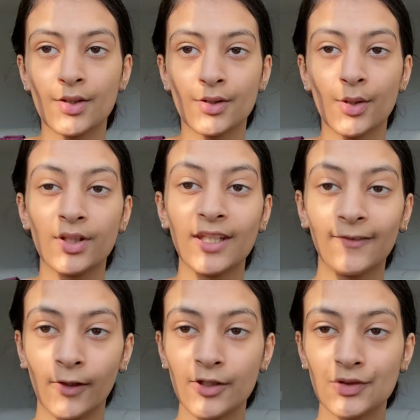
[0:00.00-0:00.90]
So the
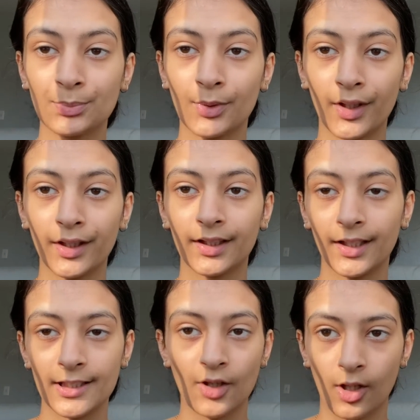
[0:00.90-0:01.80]
first product
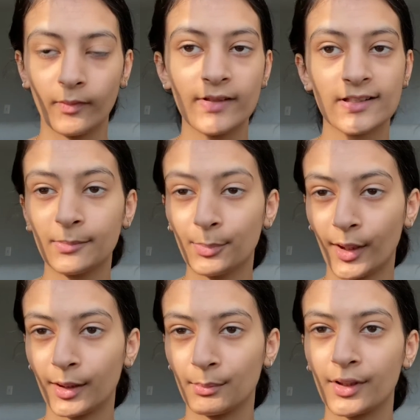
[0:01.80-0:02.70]
is obviously
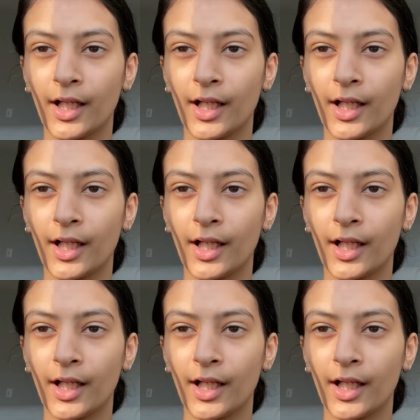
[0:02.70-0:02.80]
primer.